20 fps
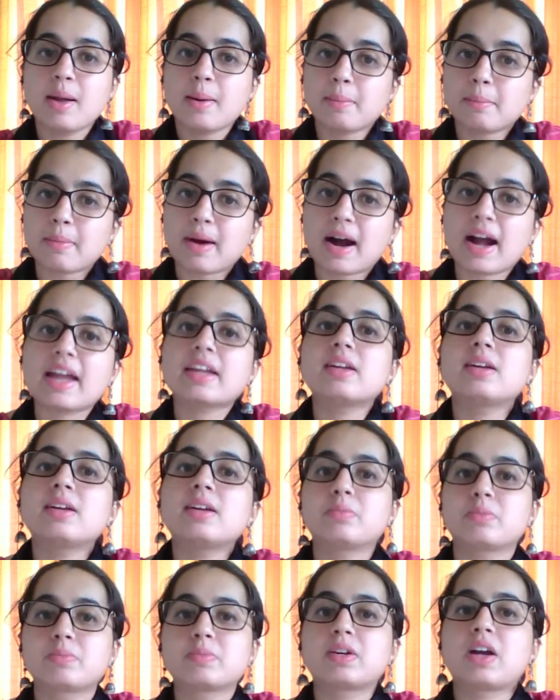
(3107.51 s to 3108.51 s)
my
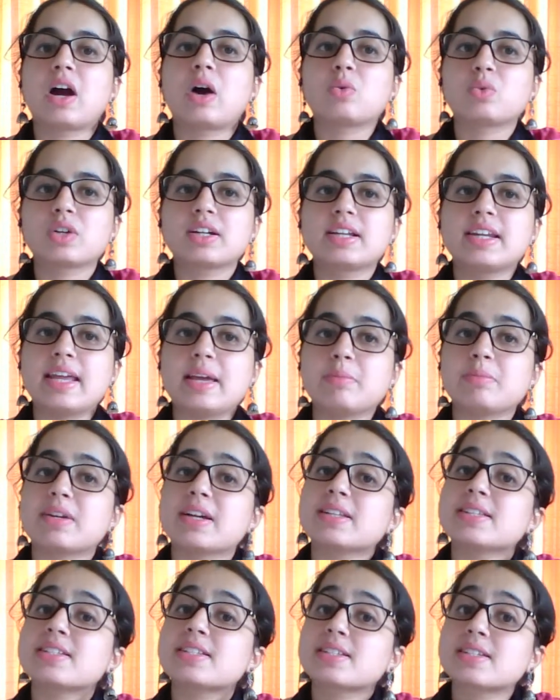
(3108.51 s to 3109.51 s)
counterclaim
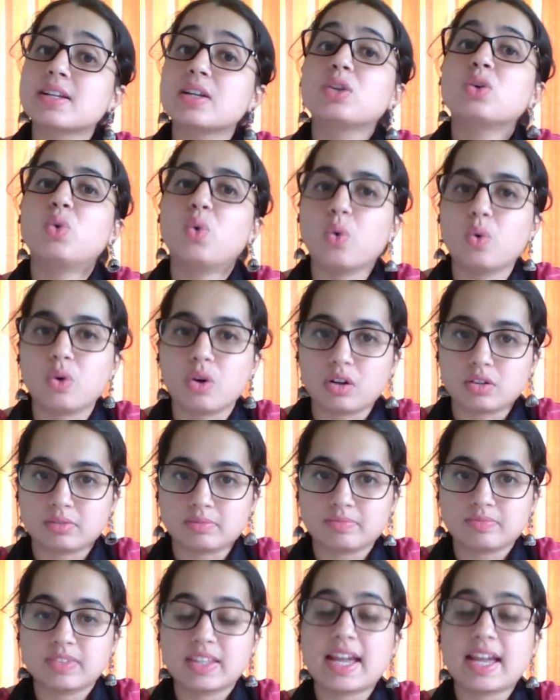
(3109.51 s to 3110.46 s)
can still go on.